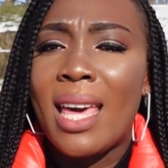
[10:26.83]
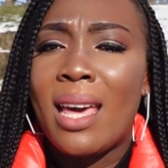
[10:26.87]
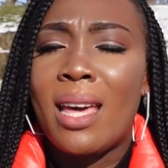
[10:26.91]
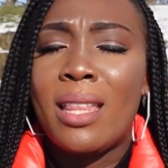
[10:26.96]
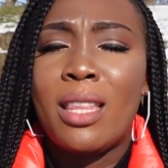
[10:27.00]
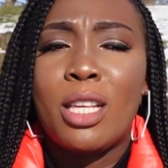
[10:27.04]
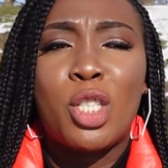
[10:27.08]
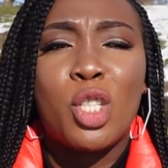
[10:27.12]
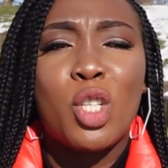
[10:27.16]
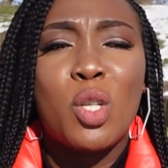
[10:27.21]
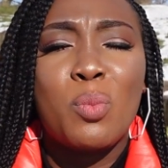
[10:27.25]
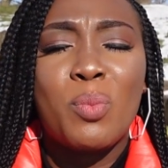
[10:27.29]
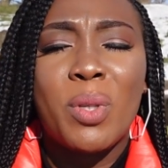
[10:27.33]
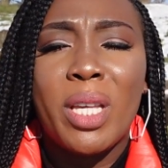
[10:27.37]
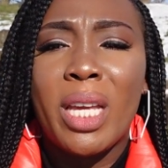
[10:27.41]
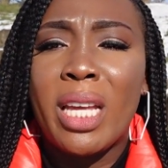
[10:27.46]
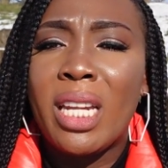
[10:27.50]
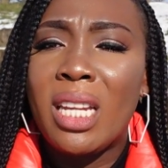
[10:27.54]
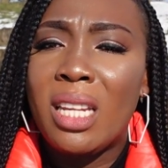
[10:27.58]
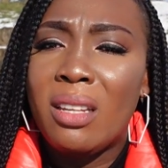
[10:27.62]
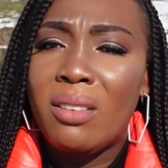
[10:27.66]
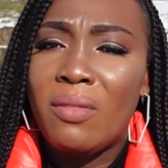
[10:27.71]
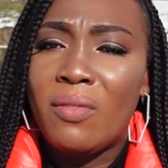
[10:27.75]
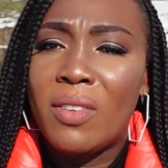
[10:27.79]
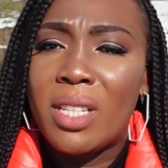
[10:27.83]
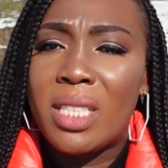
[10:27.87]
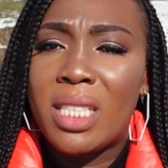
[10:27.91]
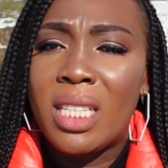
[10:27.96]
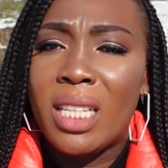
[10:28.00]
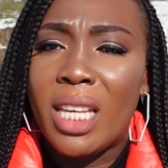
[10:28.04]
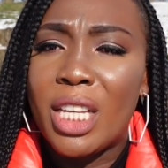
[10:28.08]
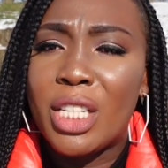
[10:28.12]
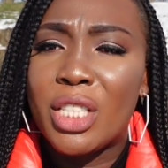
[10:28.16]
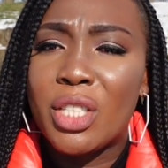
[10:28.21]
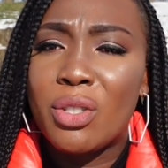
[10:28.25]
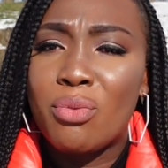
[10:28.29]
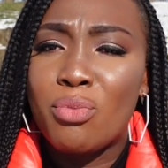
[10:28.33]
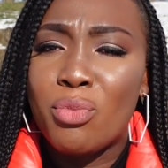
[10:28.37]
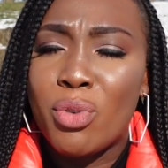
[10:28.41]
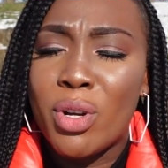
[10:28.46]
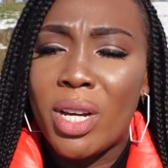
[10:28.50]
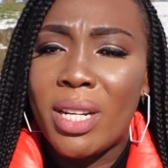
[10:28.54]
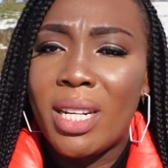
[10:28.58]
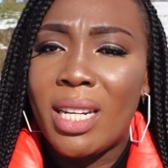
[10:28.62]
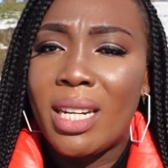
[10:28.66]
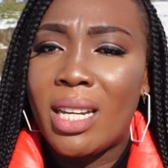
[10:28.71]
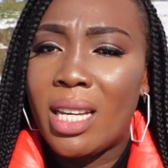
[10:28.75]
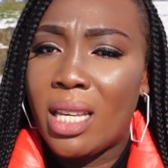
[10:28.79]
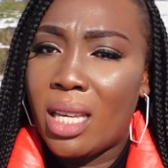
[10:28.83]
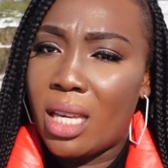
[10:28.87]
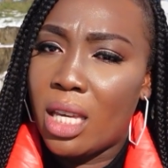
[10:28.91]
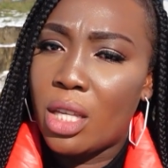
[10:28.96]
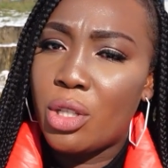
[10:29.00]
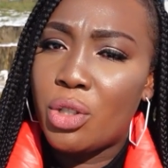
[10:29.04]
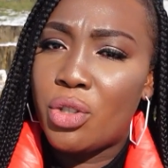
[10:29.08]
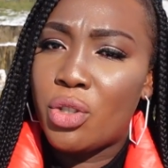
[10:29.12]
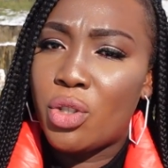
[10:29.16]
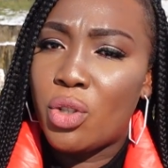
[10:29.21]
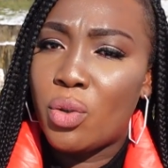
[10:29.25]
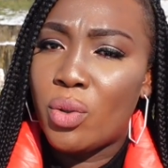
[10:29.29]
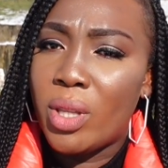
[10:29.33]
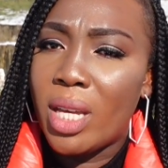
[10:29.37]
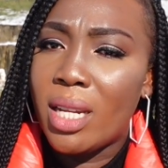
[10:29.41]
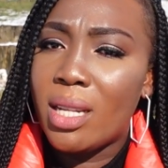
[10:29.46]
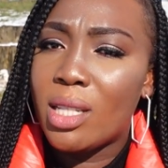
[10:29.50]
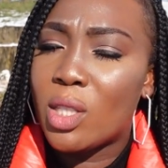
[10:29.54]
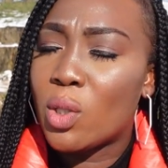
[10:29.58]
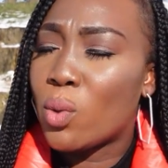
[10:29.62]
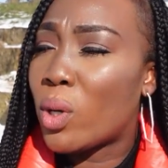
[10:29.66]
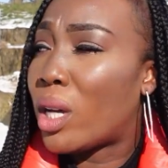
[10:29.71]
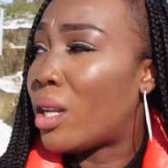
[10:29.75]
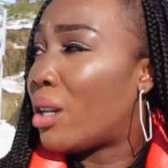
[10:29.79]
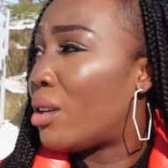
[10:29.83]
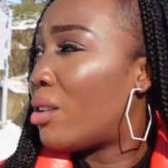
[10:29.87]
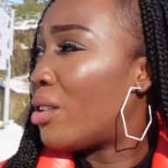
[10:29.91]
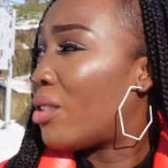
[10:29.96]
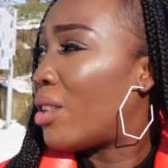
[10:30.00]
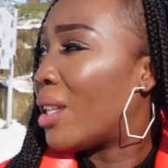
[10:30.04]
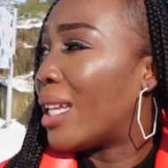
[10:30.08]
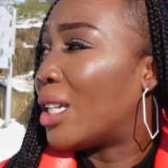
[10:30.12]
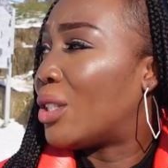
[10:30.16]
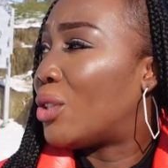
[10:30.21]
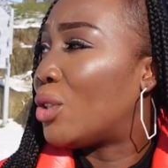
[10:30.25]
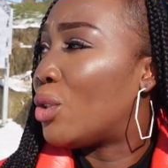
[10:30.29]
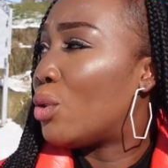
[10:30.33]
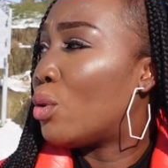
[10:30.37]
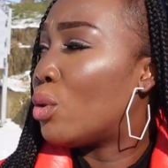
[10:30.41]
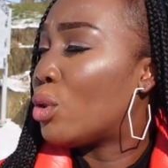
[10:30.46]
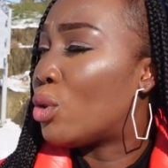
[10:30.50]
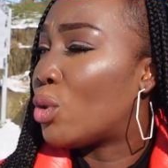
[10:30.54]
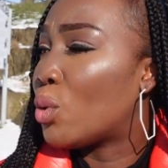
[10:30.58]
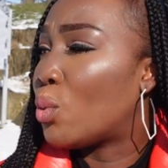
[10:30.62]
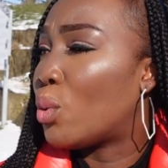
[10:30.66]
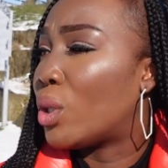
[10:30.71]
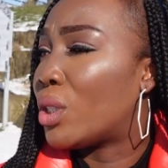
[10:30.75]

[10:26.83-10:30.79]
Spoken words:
And there shouldn't be any investigation running against you. That is another thing that you should also